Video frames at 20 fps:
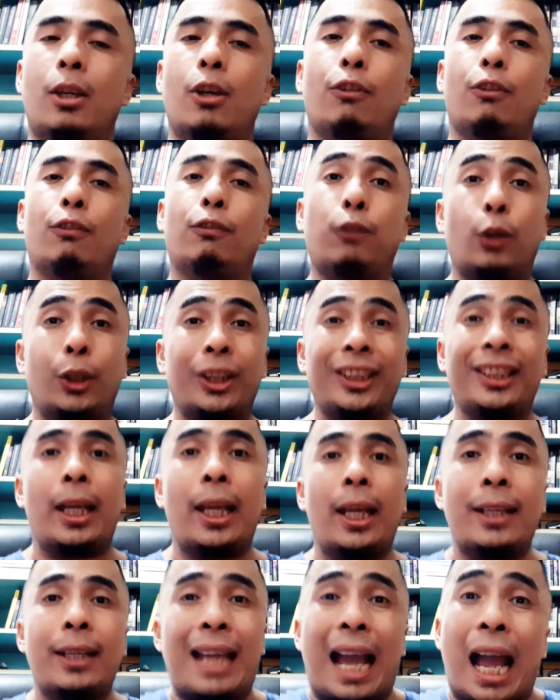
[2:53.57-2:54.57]

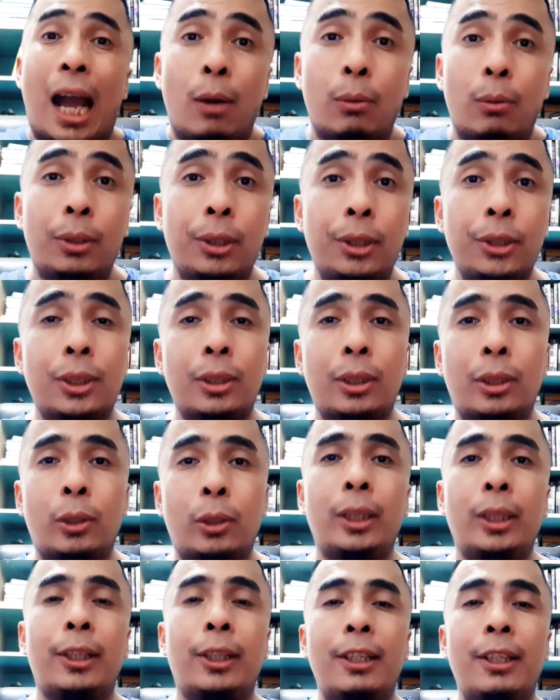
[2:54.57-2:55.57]
48 hours, or
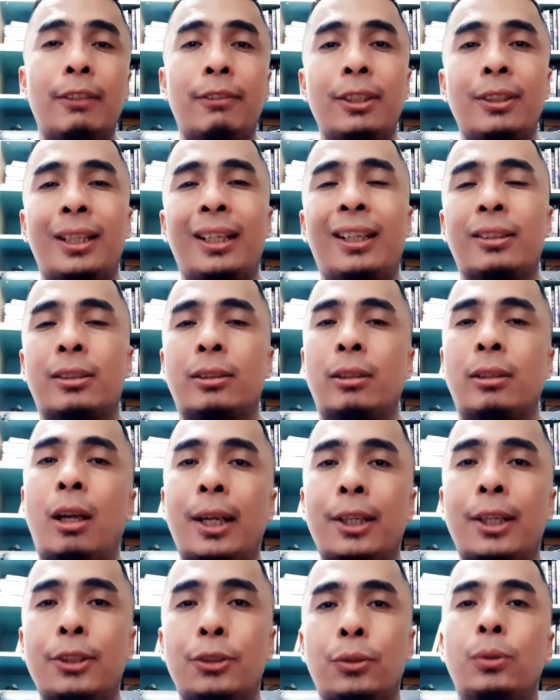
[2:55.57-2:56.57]
it can even take as long
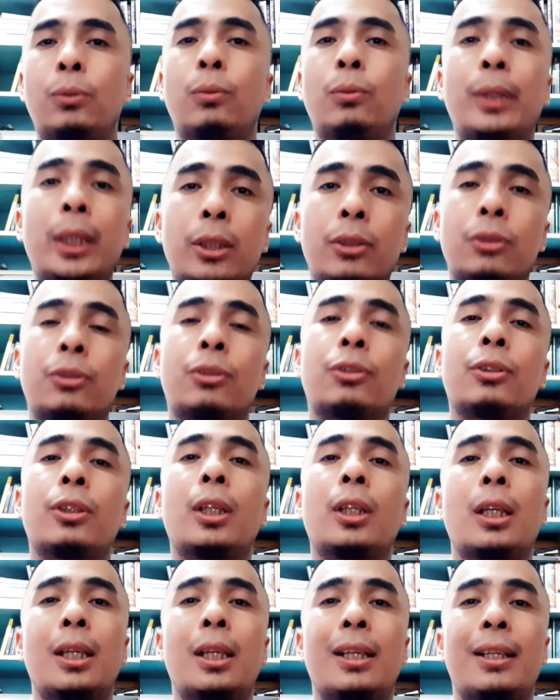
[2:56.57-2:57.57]
as 2 weeks.
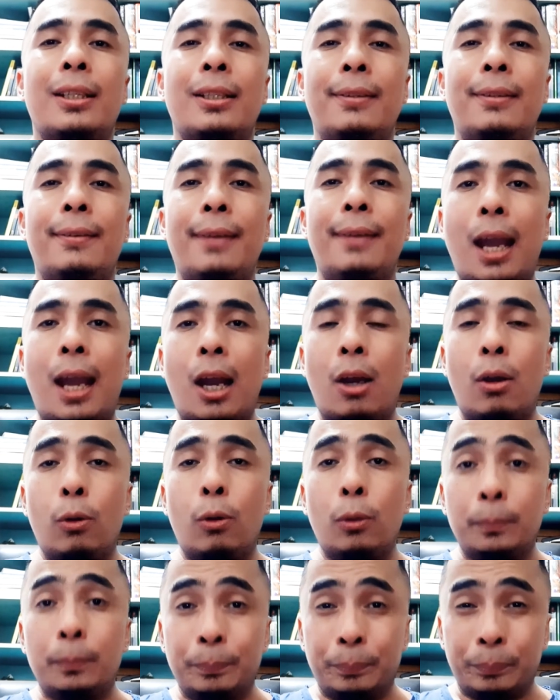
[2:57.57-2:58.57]

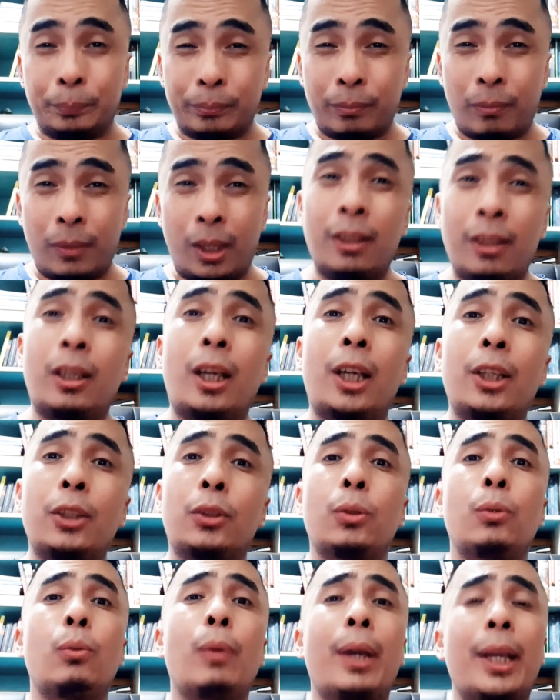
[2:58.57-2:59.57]
Now, there are
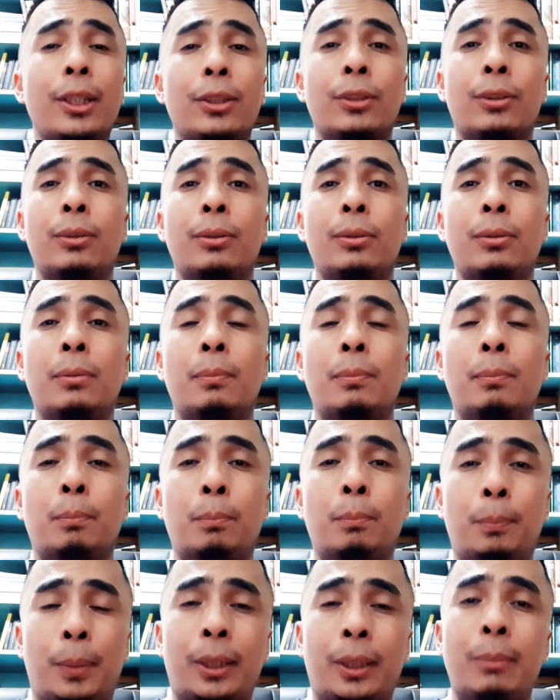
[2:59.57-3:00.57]
two ways to
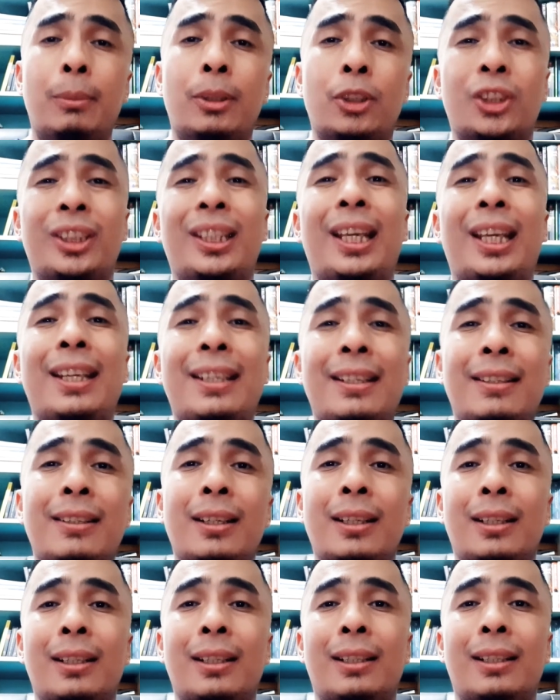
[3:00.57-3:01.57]
pretty much gain
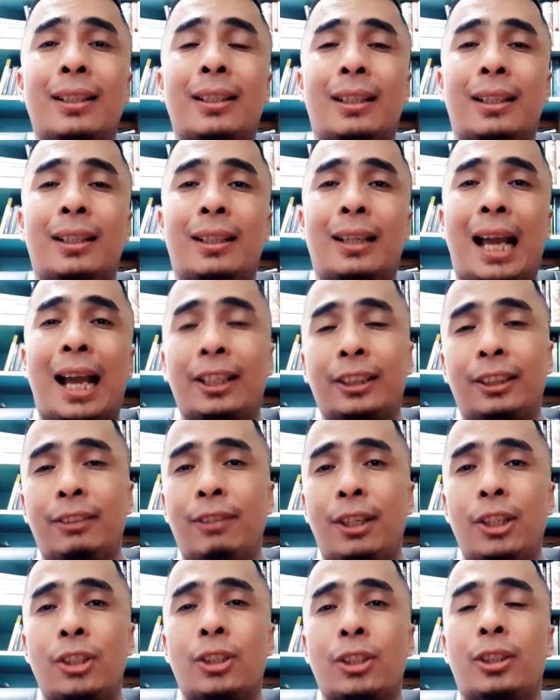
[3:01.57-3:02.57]

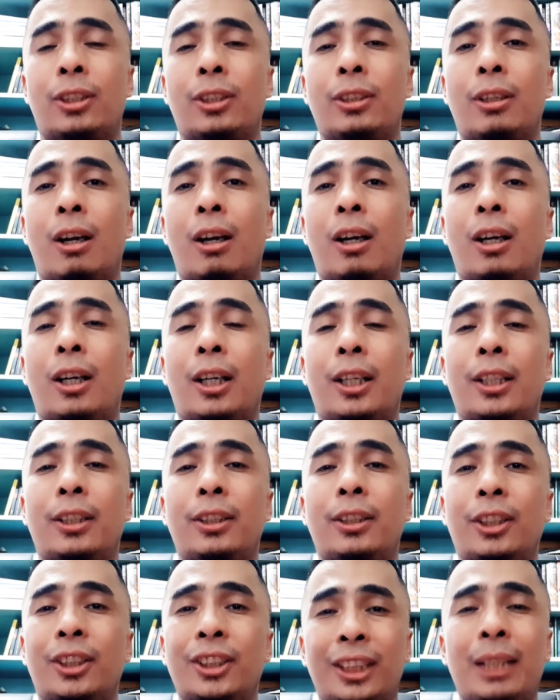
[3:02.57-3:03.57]
activation on
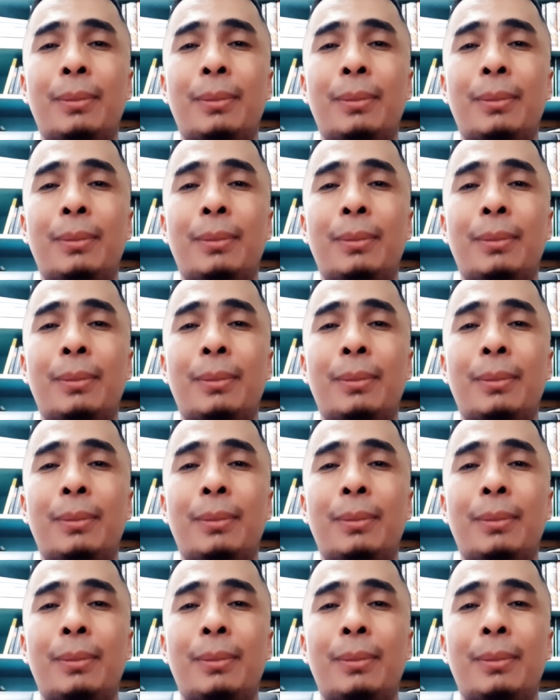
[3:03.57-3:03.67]
your Steemit